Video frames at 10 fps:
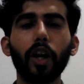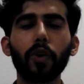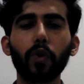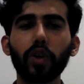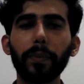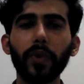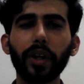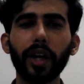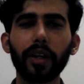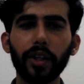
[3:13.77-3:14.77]
to
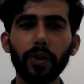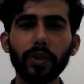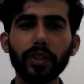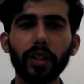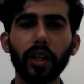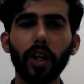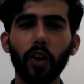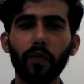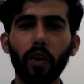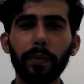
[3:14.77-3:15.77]
communicate news,
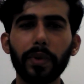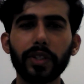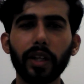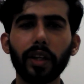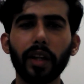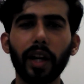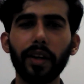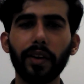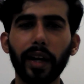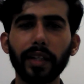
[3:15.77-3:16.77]
information
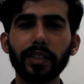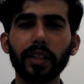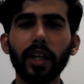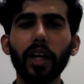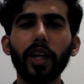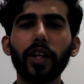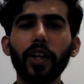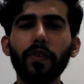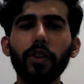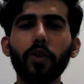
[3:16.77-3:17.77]
and rights,
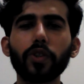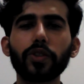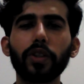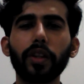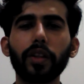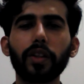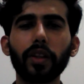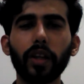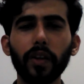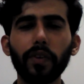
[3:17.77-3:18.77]
even those
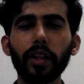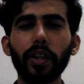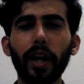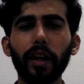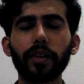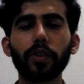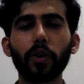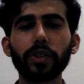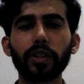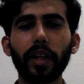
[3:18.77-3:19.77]

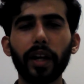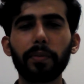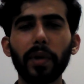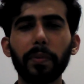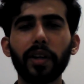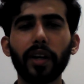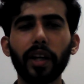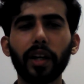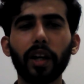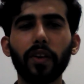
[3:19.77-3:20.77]
that may be
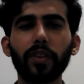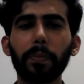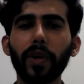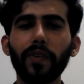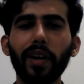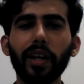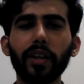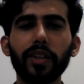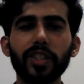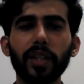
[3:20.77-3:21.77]
critical of the prevailing
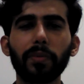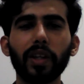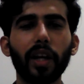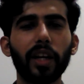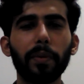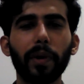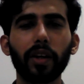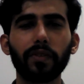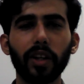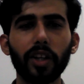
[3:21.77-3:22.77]
regime in any part
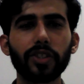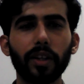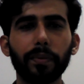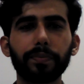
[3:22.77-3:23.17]
of the nation.